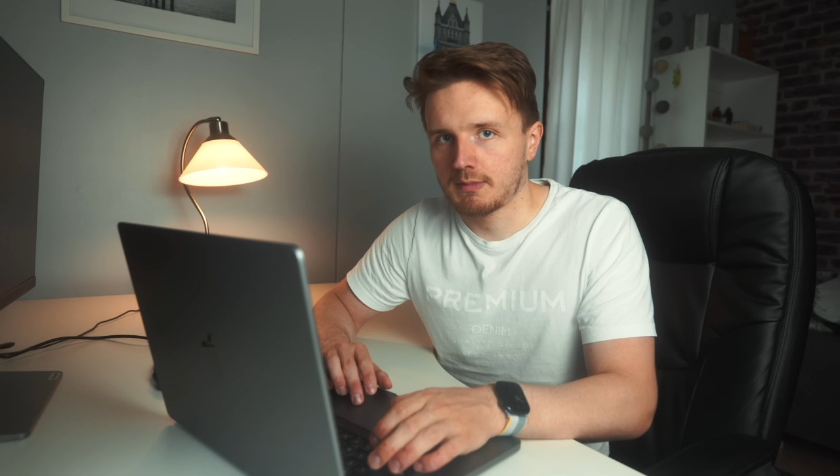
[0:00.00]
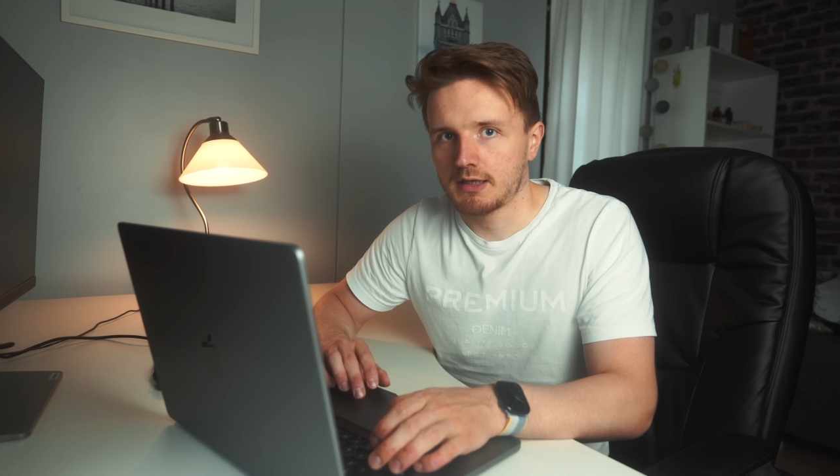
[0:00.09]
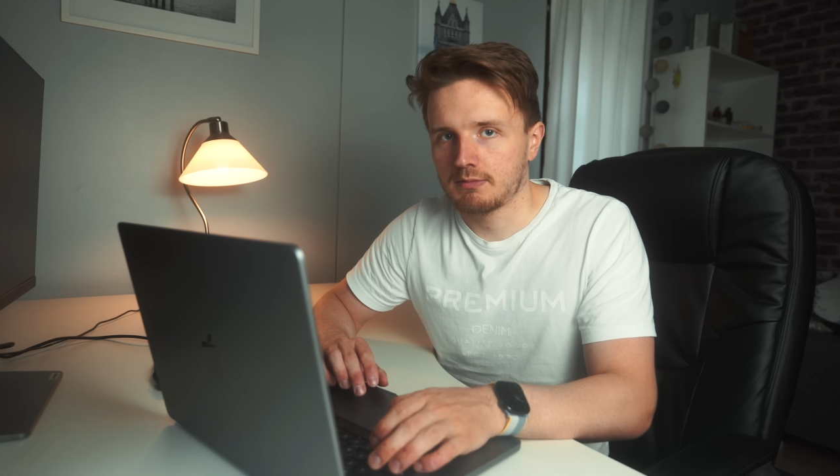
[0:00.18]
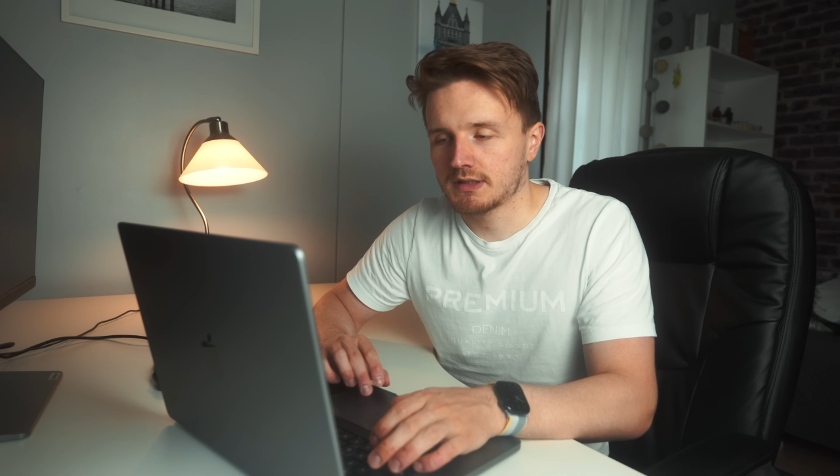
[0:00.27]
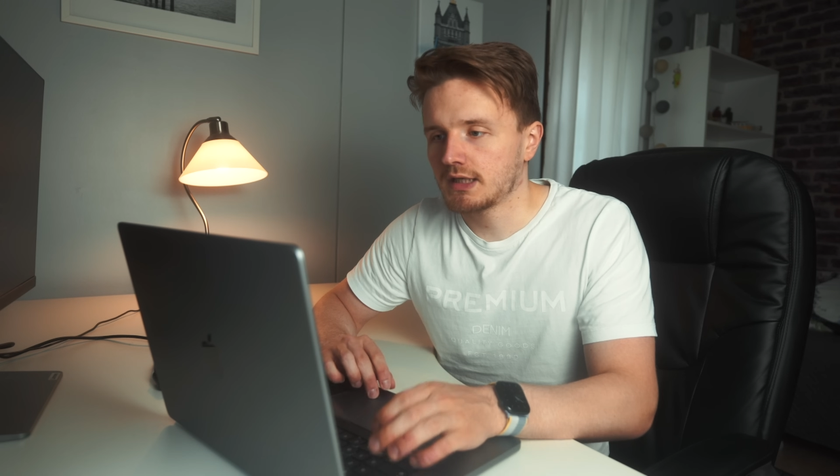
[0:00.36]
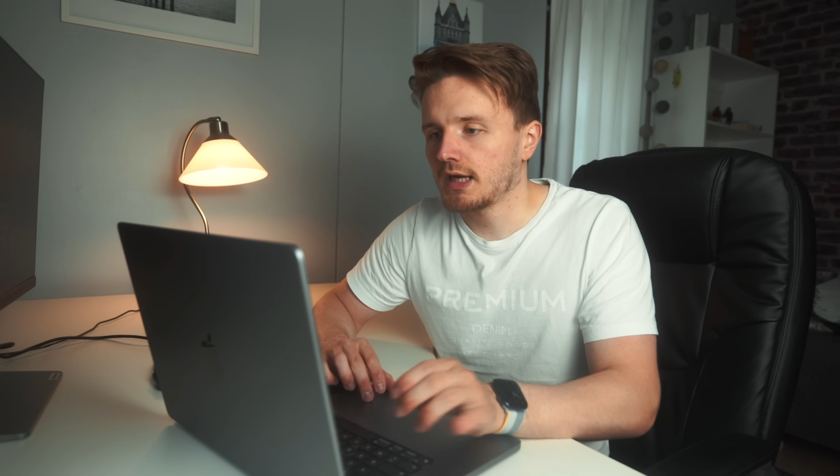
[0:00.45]
made
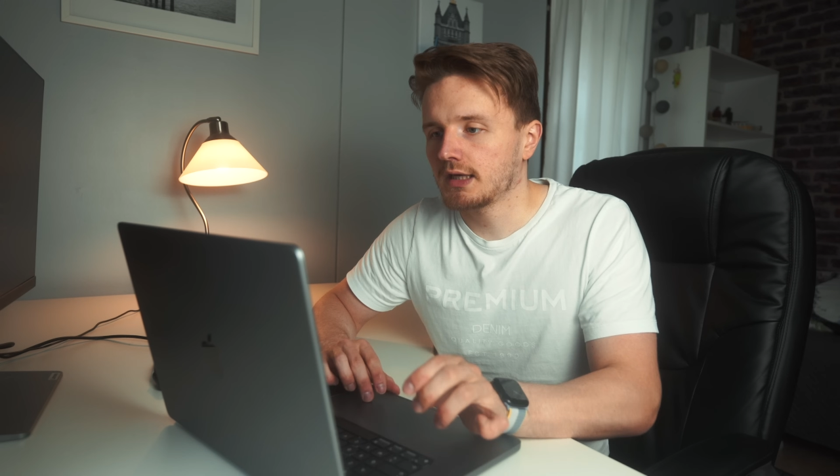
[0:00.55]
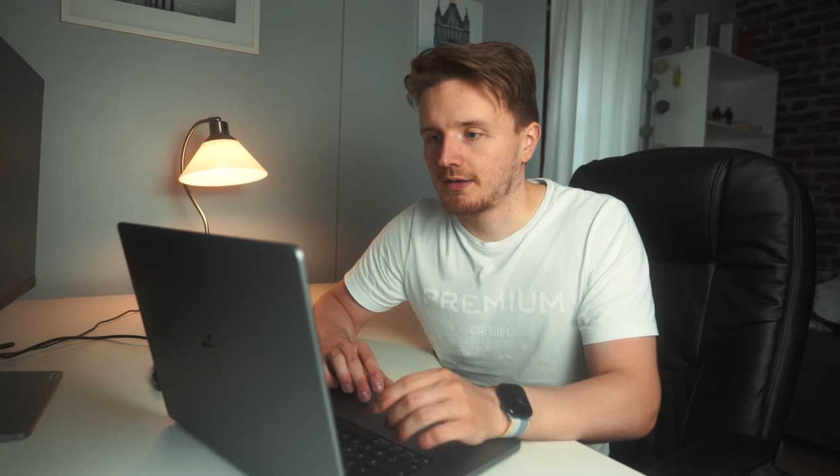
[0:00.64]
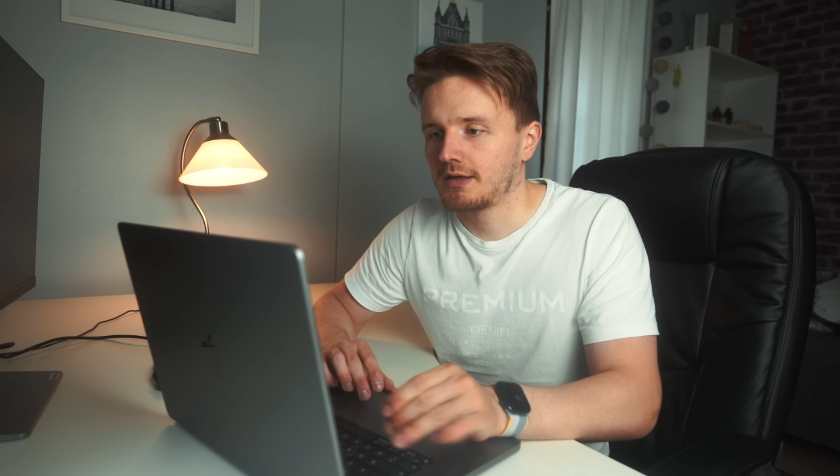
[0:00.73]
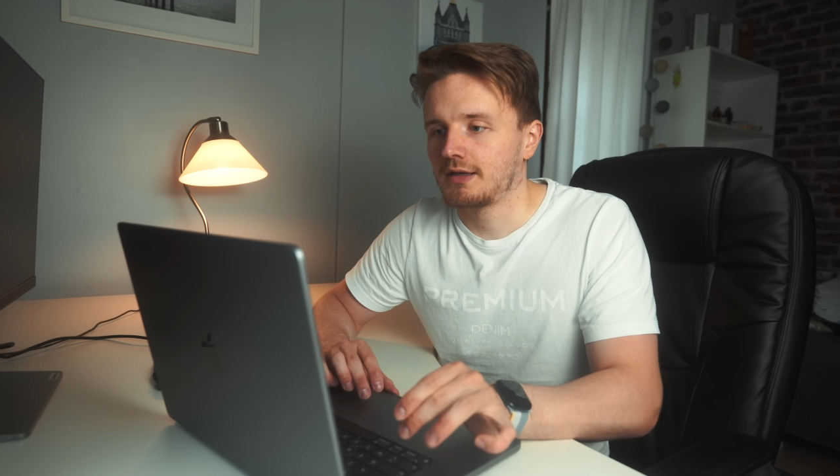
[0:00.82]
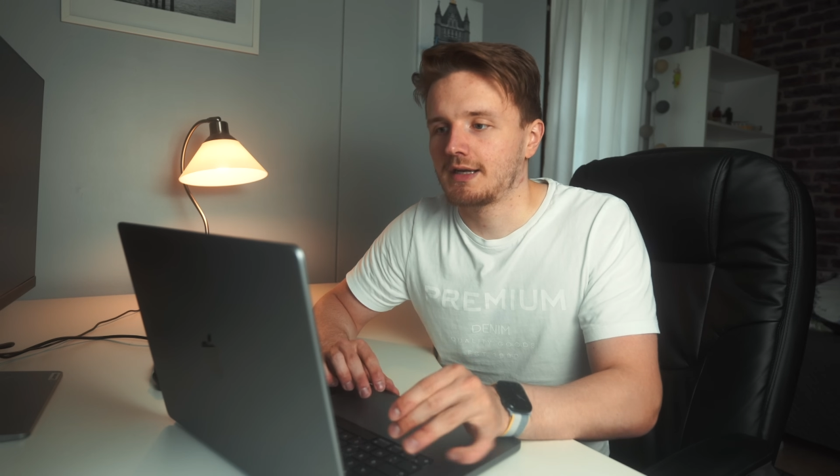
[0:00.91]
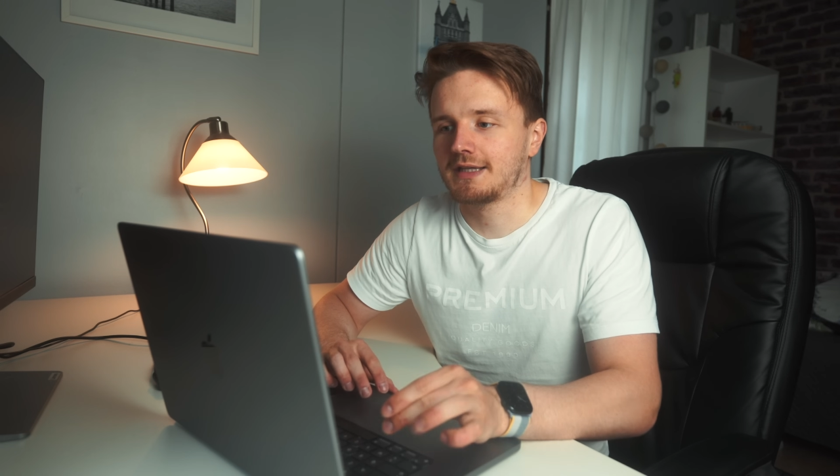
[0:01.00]
mistakes.
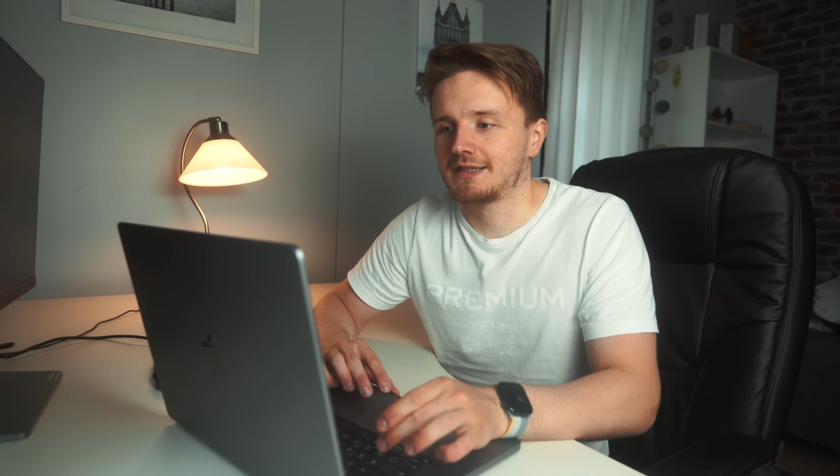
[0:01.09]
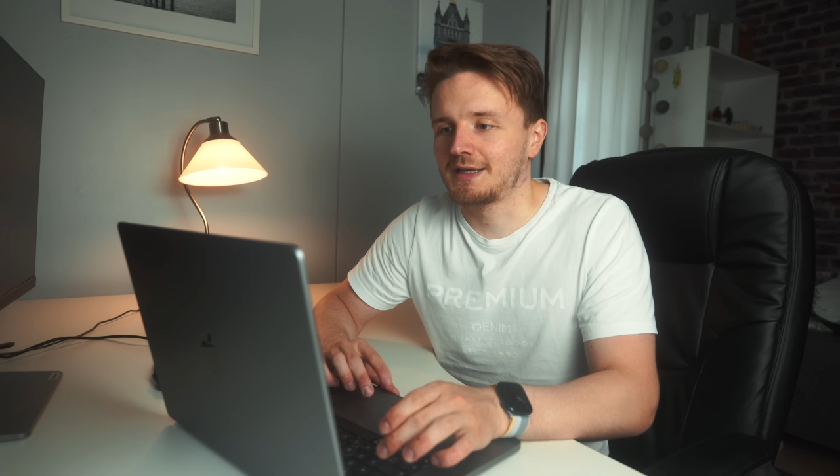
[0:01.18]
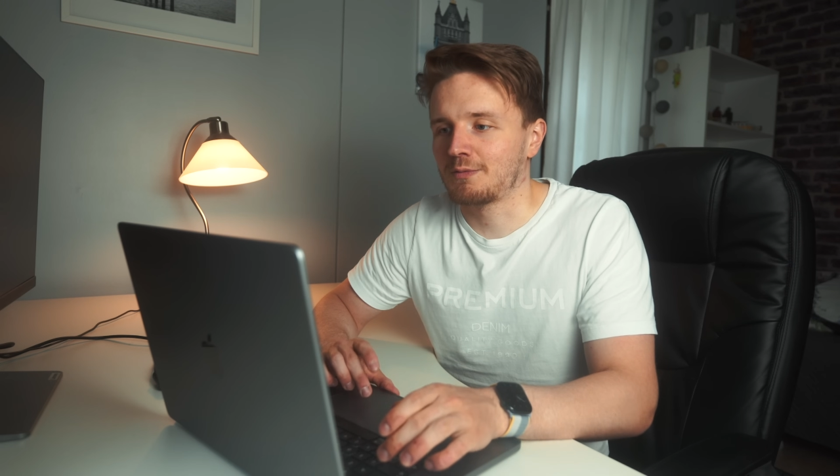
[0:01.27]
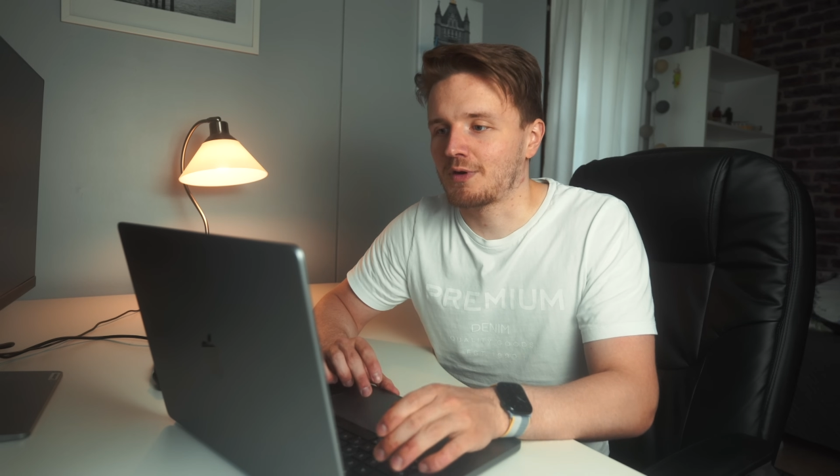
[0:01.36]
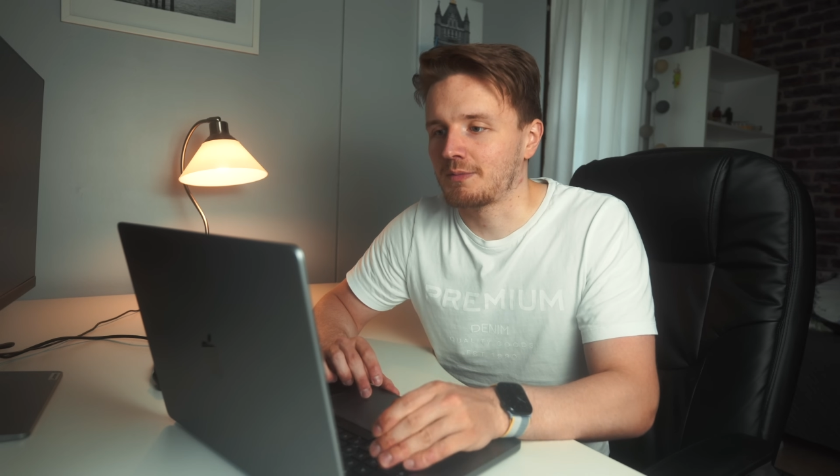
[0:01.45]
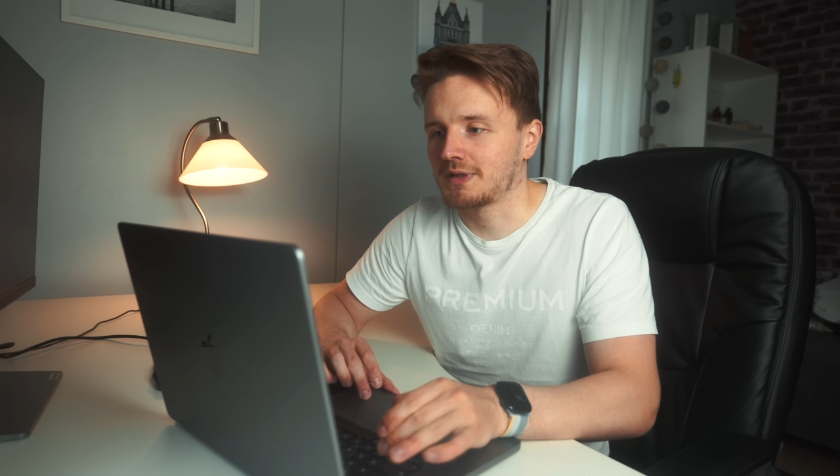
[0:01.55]
Let's see
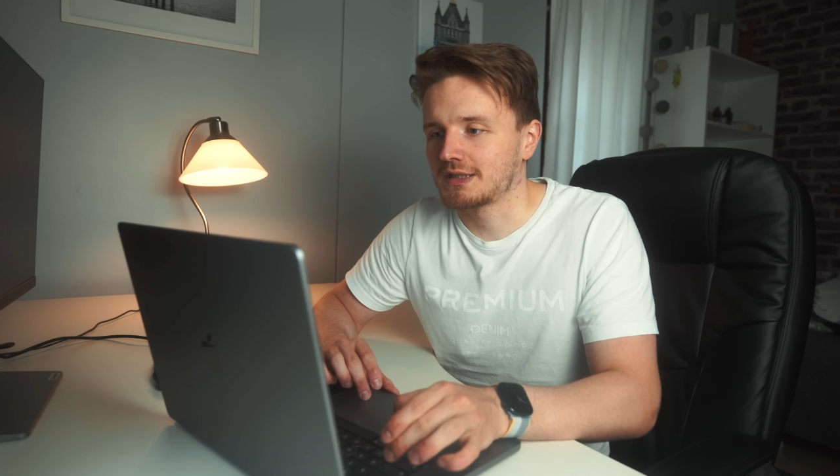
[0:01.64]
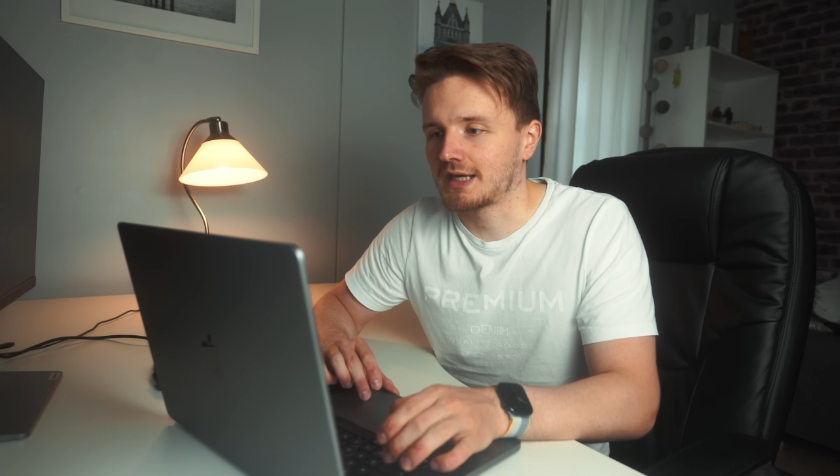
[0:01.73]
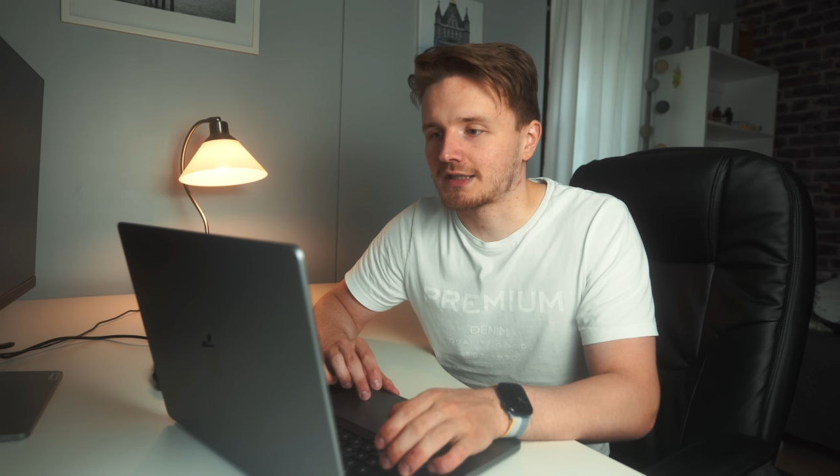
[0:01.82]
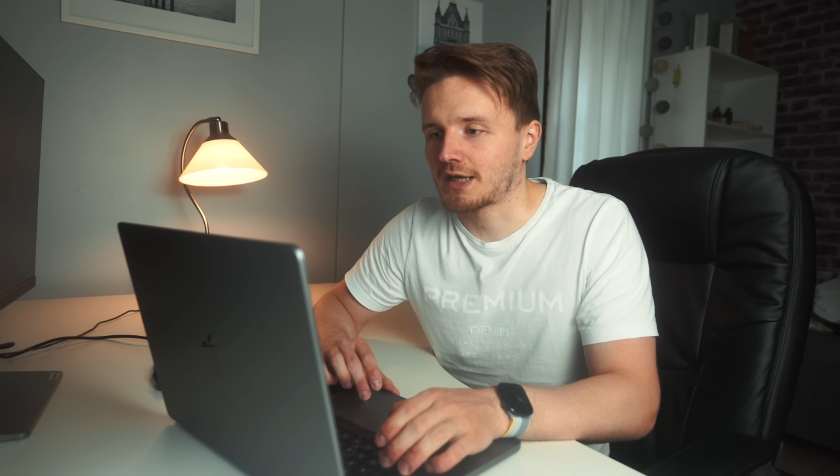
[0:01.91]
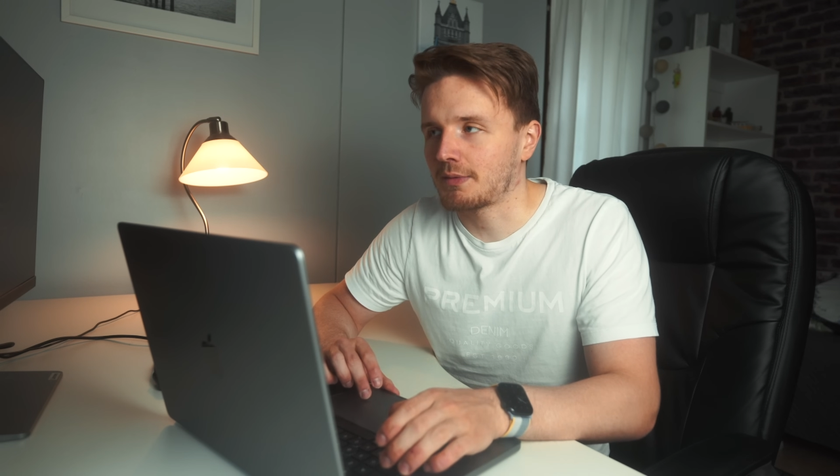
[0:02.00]
what mistakes I